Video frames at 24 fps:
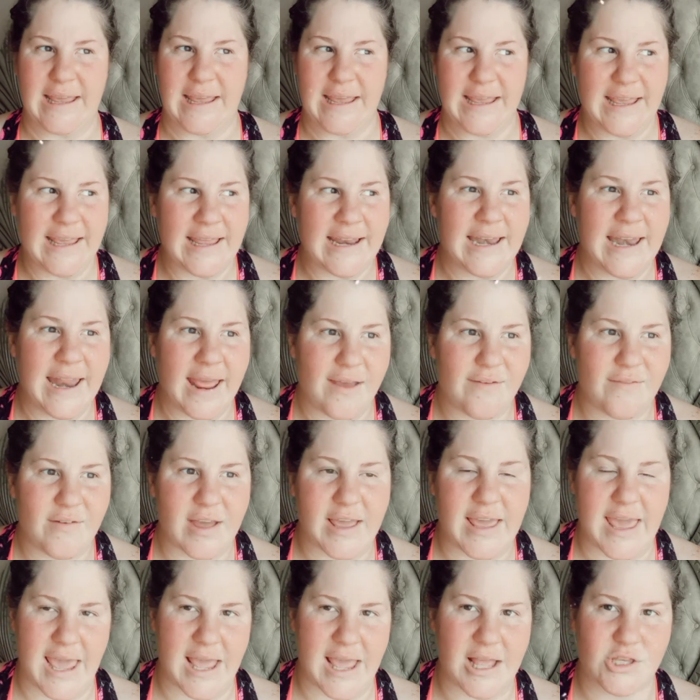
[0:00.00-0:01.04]
He never
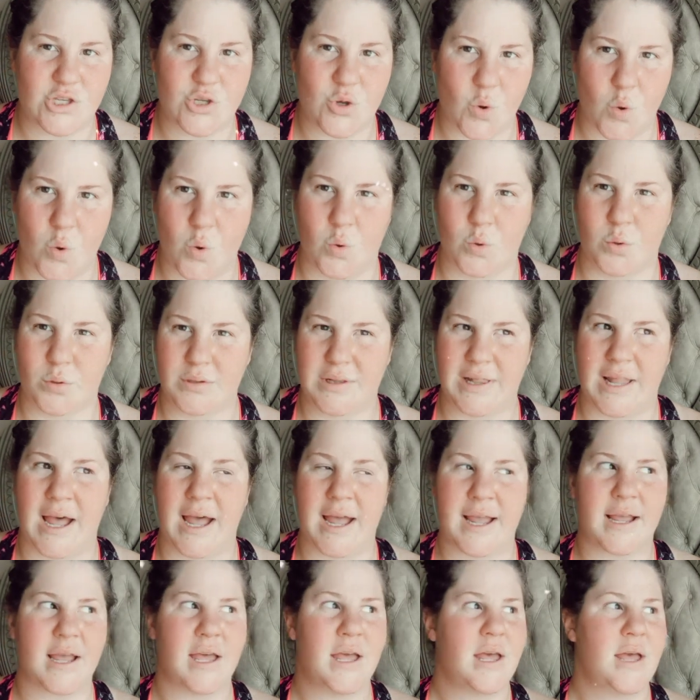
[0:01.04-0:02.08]
gets old.
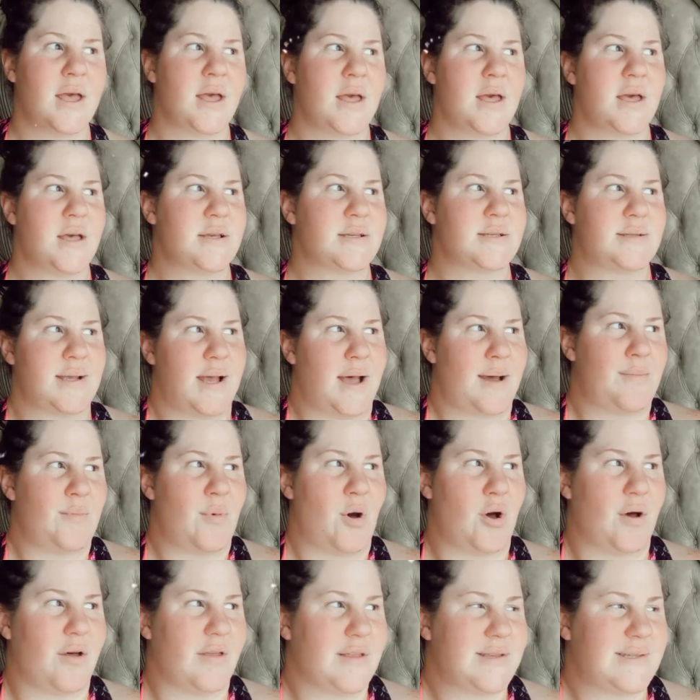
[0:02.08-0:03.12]
Like, some